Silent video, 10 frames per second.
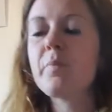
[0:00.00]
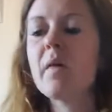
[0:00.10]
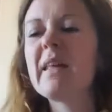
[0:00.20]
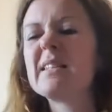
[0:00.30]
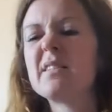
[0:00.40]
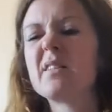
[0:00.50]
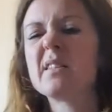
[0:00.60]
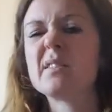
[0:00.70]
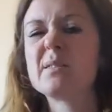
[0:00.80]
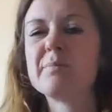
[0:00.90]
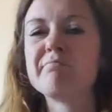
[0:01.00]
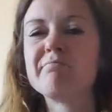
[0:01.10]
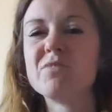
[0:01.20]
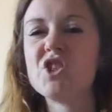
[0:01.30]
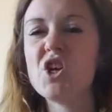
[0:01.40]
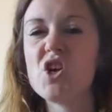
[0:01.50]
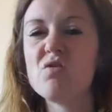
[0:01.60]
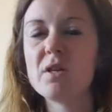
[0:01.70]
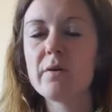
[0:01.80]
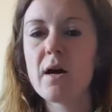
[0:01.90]
They tend to last
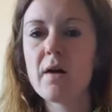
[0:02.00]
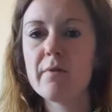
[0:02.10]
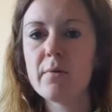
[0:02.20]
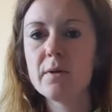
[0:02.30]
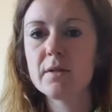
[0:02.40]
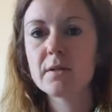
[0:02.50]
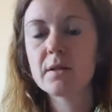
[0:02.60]
2.5 hours.